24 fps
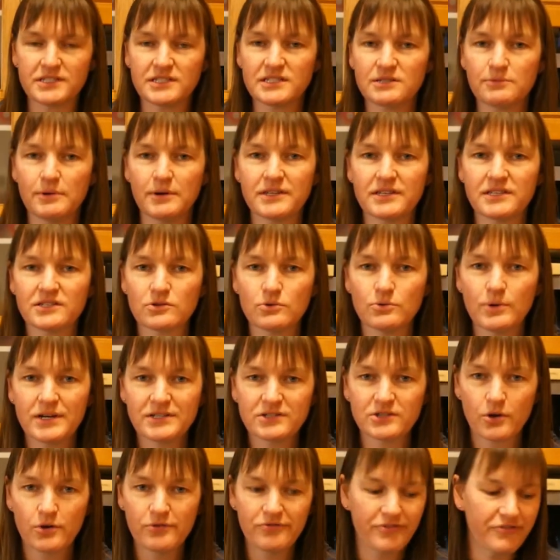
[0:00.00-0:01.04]
It's the one that's
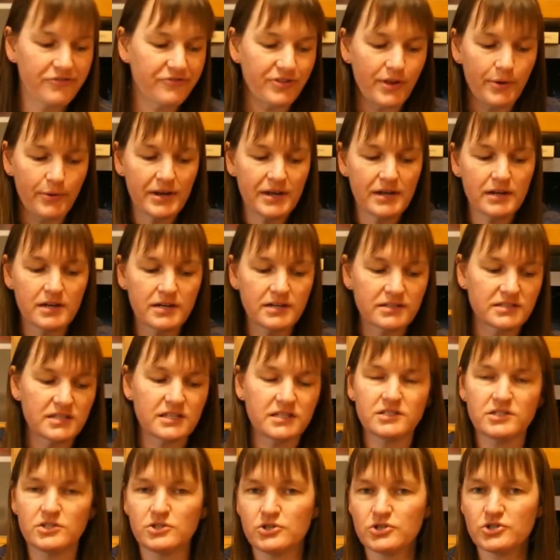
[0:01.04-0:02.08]
always overflowing because
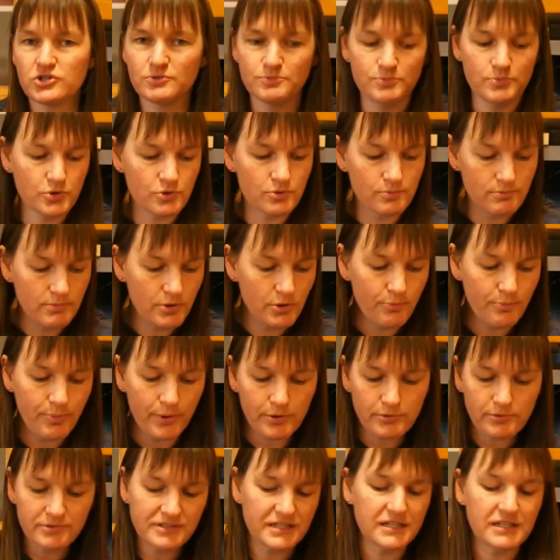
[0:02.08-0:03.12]
there's huge milk
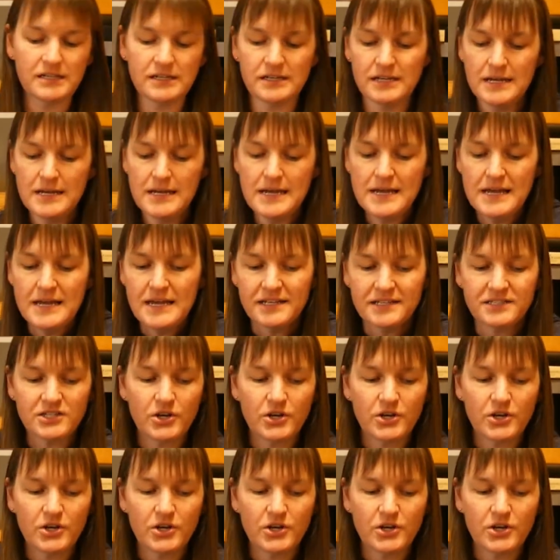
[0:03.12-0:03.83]
bottles in it.